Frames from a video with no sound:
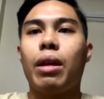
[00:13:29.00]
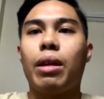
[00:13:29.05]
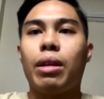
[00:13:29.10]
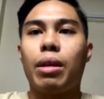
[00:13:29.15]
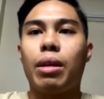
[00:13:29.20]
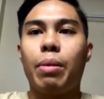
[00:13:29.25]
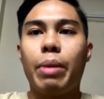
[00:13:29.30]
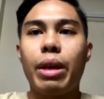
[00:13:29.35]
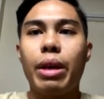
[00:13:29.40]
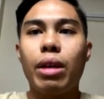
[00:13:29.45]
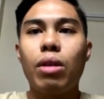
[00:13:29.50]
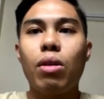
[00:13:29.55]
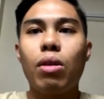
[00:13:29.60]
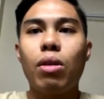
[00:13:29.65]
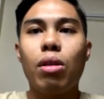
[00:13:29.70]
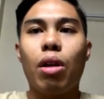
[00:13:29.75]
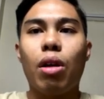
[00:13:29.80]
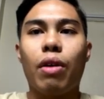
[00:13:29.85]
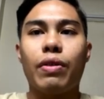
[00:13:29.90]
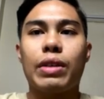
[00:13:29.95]
The main
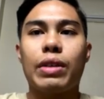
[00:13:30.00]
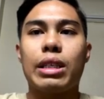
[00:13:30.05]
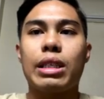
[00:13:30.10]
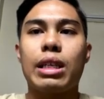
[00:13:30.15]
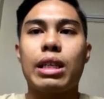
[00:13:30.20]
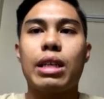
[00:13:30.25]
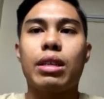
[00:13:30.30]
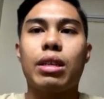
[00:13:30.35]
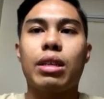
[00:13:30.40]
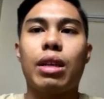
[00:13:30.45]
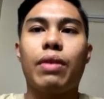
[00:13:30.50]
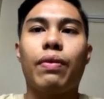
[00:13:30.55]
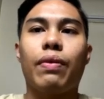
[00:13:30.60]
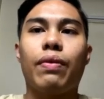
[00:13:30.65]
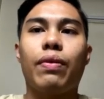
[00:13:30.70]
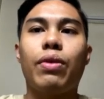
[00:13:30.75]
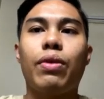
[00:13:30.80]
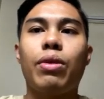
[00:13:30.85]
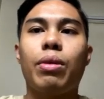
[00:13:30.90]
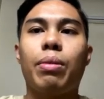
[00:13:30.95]
goal of suggesting
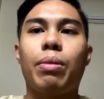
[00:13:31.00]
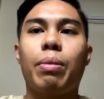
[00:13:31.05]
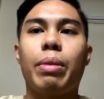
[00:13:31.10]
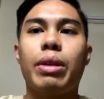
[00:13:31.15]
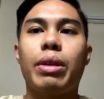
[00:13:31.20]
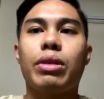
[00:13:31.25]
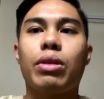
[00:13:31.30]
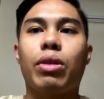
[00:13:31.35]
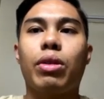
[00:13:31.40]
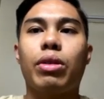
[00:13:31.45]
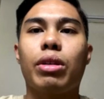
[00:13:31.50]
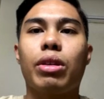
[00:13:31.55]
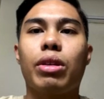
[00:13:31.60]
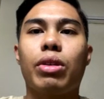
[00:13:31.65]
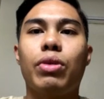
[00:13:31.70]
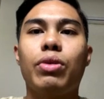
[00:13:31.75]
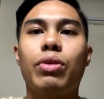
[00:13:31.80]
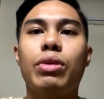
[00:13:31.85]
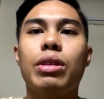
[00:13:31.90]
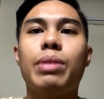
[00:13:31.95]
food based on
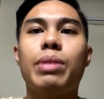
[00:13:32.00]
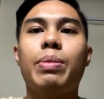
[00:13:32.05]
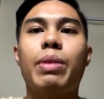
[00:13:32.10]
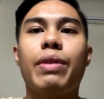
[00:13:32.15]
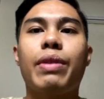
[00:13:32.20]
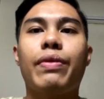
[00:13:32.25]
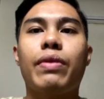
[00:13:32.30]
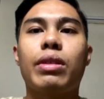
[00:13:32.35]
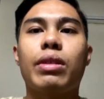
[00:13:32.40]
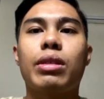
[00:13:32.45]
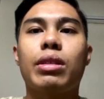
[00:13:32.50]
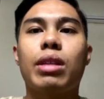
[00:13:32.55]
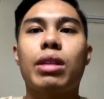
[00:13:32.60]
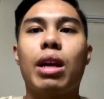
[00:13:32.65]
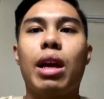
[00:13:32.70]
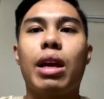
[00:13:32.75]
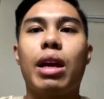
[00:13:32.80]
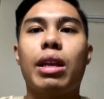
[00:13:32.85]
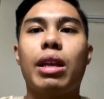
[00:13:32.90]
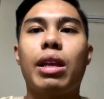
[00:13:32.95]
user preference
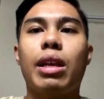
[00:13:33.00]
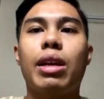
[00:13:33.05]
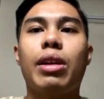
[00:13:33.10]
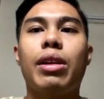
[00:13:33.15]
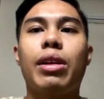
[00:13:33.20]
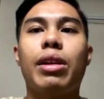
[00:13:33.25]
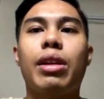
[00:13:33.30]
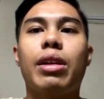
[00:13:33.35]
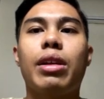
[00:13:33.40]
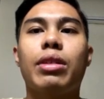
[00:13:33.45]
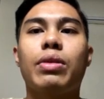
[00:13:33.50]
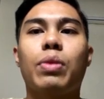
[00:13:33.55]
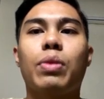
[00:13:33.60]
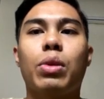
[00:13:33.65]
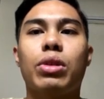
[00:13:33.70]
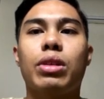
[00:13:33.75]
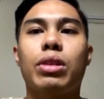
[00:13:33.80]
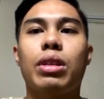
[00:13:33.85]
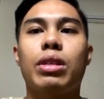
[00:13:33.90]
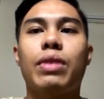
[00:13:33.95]
and ingredients
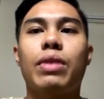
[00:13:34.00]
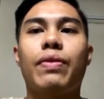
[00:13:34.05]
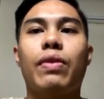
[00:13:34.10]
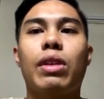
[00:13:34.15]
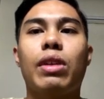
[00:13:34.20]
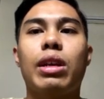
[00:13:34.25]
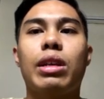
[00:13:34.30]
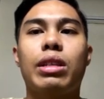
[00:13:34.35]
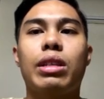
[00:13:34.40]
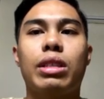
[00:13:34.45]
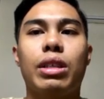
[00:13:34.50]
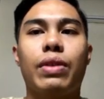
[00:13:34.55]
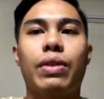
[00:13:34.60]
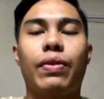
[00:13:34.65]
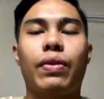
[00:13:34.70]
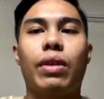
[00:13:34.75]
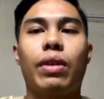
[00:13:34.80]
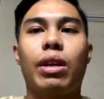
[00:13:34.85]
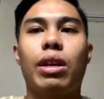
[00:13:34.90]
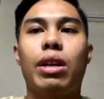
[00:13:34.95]
was successfully achieved
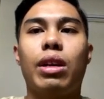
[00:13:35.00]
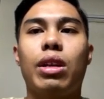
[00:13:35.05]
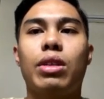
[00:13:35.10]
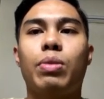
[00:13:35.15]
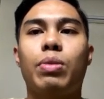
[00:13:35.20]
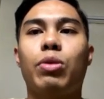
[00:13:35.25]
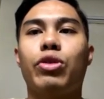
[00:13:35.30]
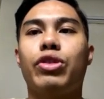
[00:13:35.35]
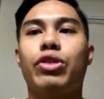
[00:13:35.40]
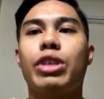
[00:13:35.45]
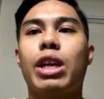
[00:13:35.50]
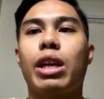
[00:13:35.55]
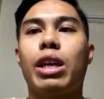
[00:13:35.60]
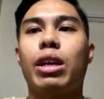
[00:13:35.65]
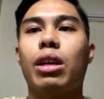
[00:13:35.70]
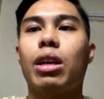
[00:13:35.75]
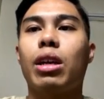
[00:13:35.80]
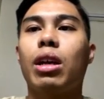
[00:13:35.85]
in this project,